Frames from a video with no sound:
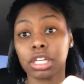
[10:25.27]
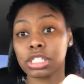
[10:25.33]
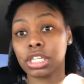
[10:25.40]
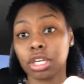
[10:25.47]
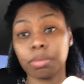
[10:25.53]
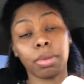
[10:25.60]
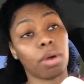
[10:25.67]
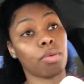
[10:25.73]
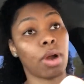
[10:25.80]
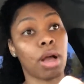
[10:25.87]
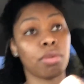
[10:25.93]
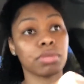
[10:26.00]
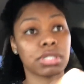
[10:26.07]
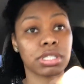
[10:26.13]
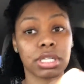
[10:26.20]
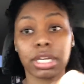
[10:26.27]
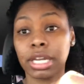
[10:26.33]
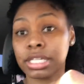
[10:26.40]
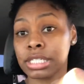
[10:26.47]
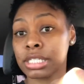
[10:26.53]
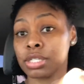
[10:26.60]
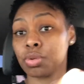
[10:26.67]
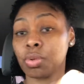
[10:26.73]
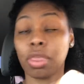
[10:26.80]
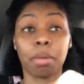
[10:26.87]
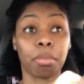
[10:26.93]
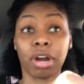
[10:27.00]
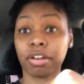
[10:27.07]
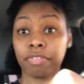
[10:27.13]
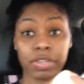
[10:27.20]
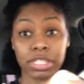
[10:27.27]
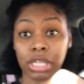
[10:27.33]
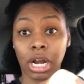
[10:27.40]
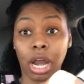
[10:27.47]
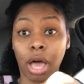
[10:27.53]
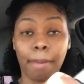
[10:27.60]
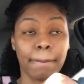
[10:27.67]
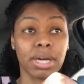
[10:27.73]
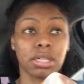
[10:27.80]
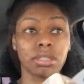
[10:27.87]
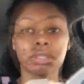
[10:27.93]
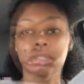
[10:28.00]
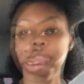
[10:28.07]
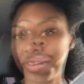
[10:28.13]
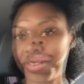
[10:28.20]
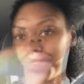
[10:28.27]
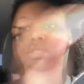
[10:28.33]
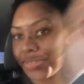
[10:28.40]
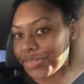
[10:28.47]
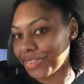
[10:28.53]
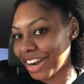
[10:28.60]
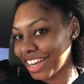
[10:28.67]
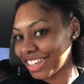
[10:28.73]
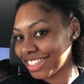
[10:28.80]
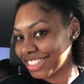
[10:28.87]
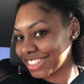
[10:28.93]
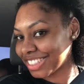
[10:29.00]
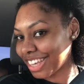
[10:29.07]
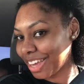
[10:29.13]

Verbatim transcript: continue my route and listen to the Breakfast Club Rylan just